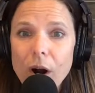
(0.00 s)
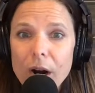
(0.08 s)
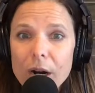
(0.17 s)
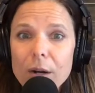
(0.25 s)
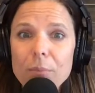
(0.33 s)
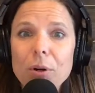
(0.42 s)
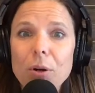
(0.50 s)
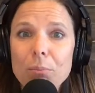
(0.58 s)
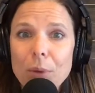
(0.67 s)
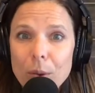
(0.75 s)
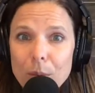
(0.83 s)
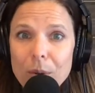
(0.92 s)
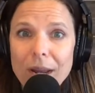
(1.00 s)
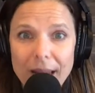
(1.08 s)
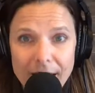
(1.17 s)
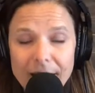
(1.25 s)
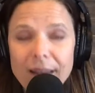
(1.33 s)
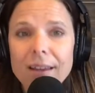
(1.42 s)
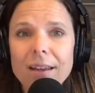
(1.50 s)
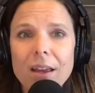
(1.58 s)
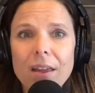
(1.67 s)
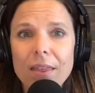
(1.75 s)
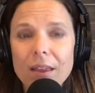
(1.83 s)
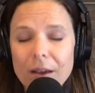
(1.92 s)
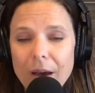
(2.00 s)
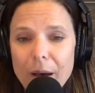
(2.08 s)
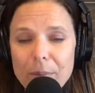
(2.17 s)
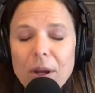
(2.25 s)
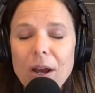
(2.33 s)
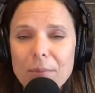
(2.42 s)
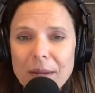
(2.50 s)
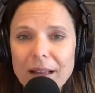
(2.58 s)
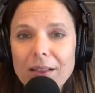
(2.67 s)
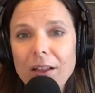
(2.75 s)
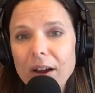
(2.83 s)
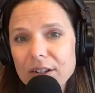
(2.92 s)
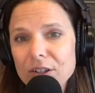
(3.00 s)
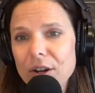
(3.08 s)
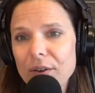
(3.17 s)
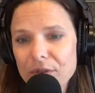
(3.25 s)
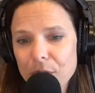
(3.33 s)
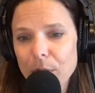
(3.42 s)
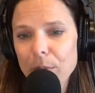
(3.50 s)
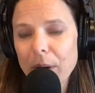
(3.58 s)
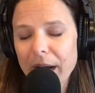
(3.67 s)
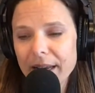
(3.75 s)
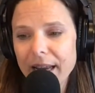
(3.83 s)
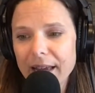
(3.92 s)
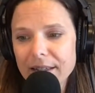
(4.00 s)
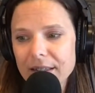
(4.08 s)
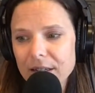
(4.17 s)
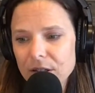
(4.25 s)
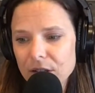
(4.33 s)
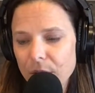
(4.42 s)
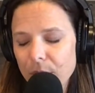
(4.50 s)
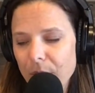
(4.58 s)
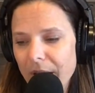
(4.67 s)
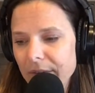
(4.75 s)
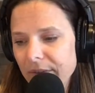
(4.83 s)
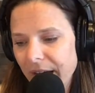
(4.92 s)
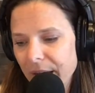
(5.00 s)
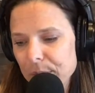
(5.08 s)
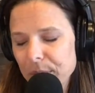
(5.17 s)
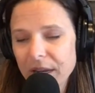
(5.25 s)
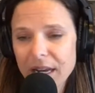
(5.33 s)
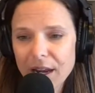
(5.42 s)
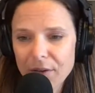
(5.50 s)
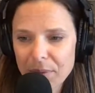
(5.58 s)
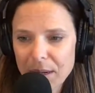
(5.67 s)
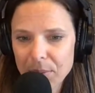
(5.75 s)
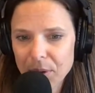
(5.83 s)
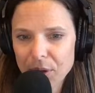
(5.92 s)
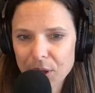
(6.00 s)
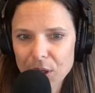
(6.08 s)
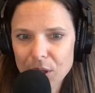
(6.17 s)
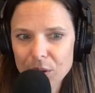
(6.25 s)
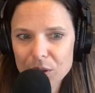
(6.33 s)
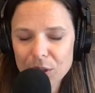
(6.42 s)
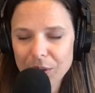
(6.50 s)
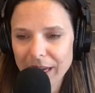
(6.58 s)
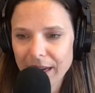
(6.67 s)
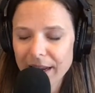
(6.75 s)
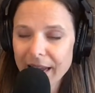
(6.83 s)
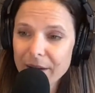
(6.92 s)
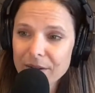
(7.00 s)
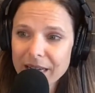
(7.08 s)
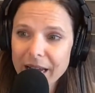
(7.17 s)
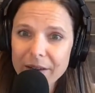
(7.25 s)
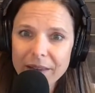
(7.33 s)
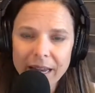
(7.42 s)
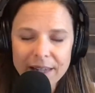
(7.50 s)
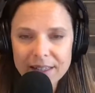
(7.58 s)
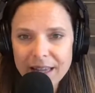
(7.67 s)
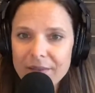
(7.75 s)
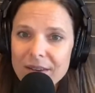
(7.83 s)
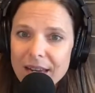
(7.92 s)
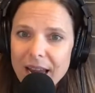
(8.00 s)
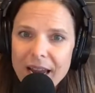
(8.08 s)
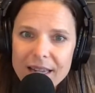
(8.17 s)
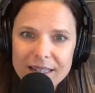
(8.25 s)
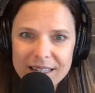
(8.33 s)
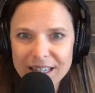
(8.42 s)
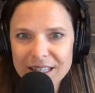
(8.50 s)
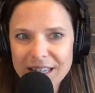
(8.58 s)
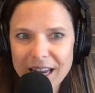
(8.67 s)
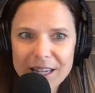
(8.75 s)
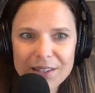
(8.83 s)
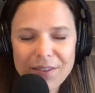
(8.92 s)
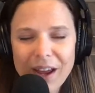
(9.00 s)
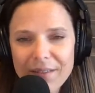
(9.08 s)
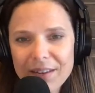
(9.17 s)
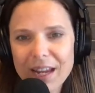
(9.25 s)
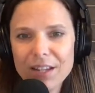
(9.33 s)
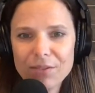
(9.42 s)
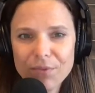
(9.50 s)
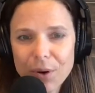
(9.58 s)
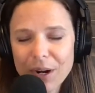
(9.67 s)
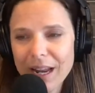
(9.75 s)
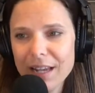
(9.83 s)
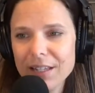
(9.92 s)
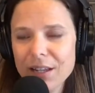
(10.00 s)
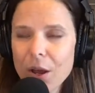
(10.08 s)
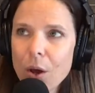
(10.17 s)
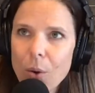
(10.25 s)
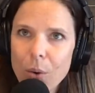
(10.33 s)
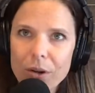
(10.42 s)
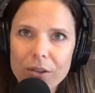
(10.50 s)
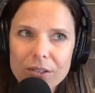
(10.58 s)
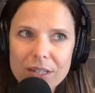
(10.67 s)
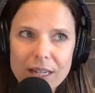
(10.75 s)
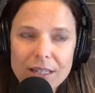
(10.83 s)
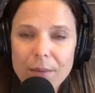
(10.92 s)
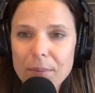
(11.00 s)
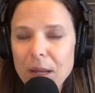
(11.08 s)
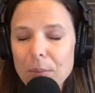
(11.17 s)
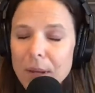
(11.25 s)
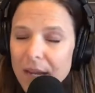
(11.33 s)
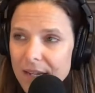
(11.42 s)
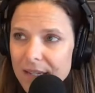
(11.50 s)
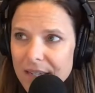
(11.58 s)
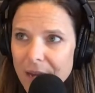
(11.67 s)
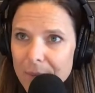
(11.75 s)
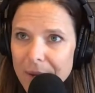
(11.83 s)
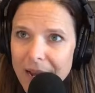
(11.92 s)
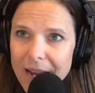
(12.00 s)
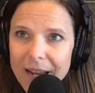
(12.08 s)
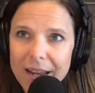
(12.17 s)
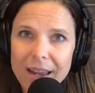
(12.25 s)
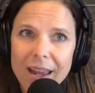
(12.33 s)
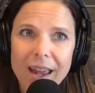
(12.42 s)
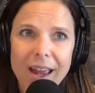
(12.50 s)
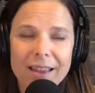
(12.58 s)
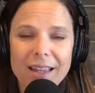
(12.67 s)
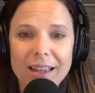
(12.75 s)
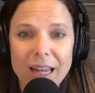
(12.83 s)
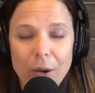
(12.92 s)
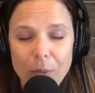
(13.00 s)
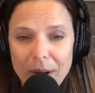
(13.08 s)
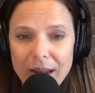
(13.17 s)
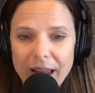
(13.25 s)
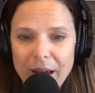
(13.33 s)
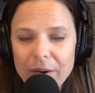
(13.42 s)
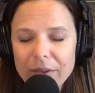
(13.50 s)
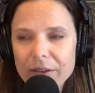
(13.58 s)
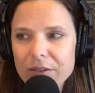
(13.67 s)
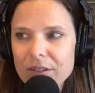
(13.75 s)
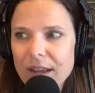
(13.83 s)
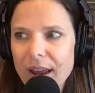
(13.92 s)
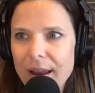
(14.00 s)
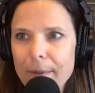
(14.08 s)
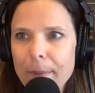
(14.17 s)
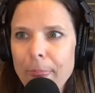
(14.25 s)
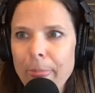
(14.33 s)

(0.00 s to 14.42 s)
are promoting the upcoming launch of your podcast. So I've had plenty of people who do like a countdown, like 7 days, 6 days, 5 days, 4 days, or they'll say something big is coming. And then like a week out, they'll say,